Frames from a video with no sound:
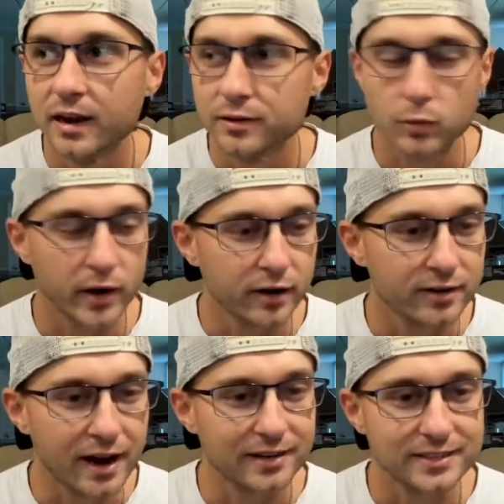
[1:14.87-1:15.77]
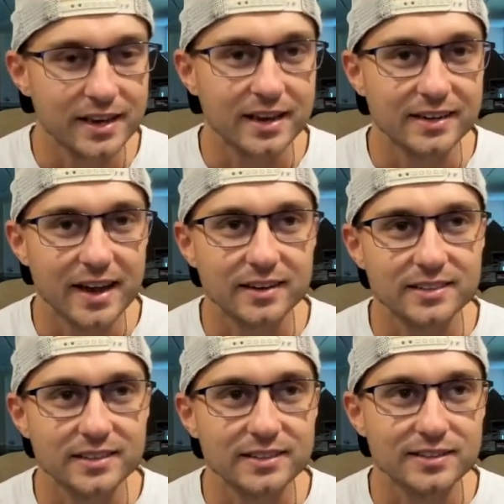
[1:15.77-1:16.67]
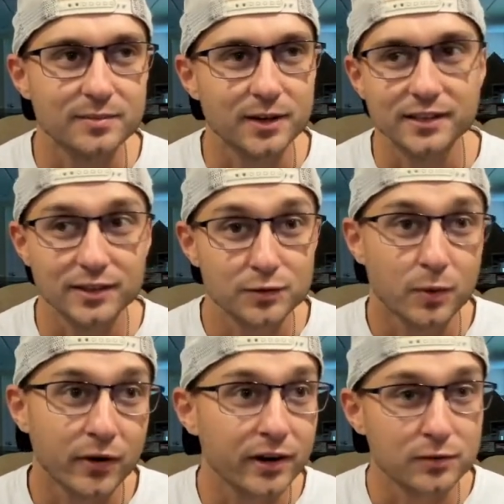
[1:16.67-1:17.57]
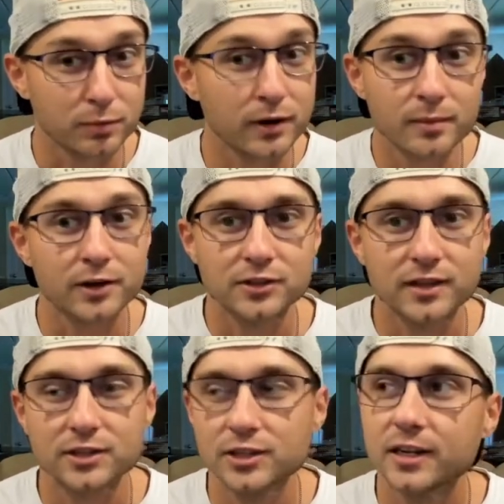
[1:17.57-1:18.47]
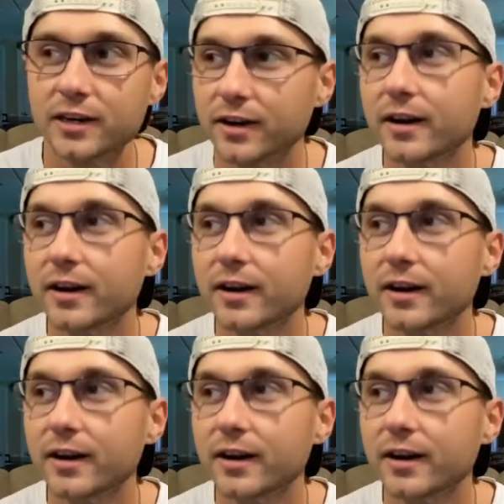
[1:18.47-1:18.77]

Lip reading: It's weird not saying next season, but at this point, it's pretty much this year.